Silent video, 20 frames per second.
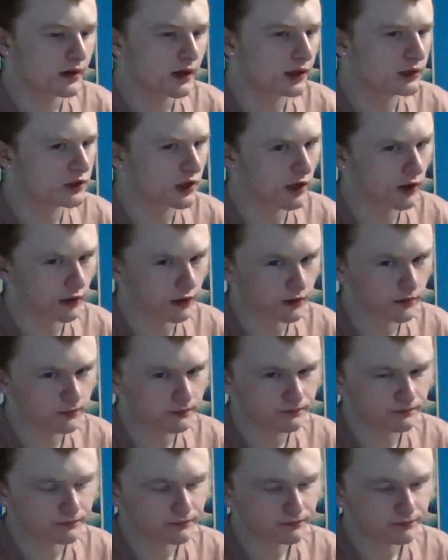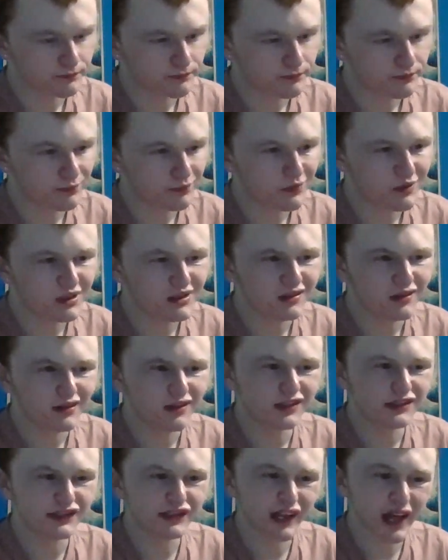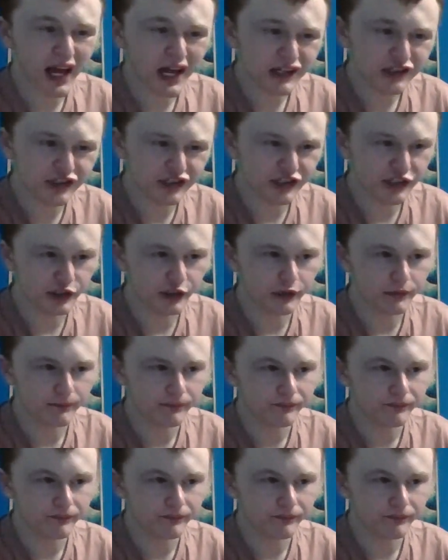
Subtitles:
It's hard. Because last year,